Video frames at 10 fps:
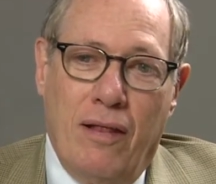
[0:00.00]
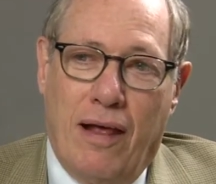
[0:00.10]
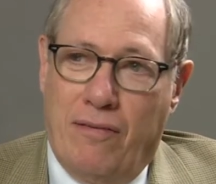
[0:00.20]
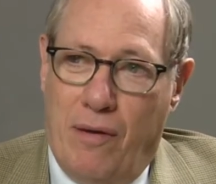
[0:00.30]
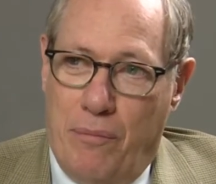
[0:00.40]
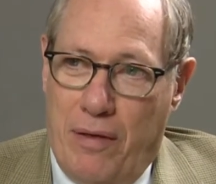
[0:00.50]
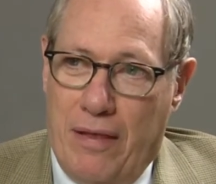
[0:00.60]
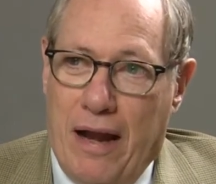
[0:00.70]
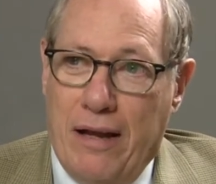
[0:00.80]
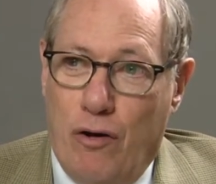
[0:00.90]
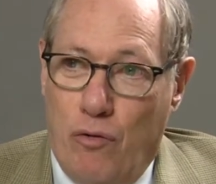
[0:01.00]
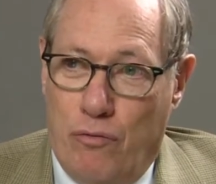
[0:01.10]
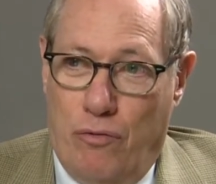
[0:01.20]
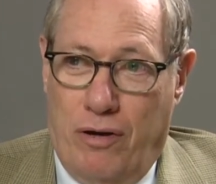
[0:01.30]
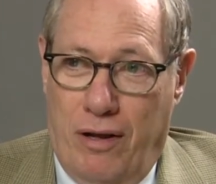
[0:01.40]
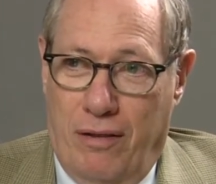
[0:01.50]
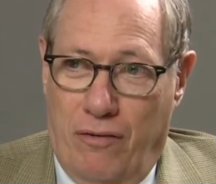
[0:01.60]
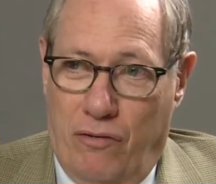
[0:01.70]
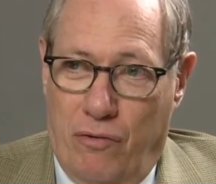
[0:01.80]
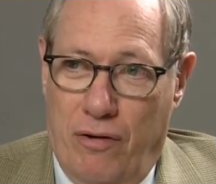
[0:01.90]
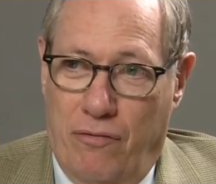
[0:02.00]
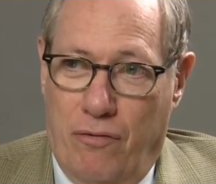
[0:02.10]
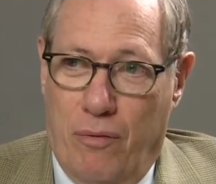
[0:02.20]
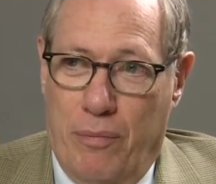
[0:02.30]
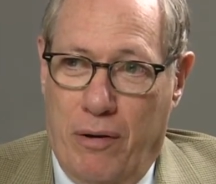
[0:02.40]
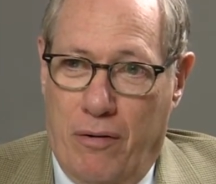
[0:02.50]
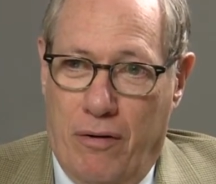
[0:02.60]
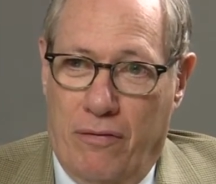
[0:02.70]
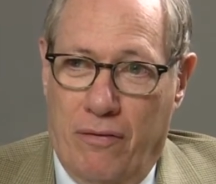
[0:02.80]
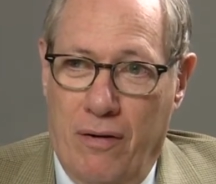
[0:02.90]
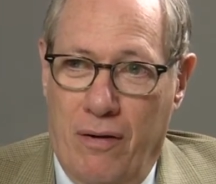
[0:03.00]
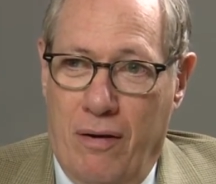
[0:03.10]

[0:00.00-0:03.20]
That's something that I don't routinely screen for because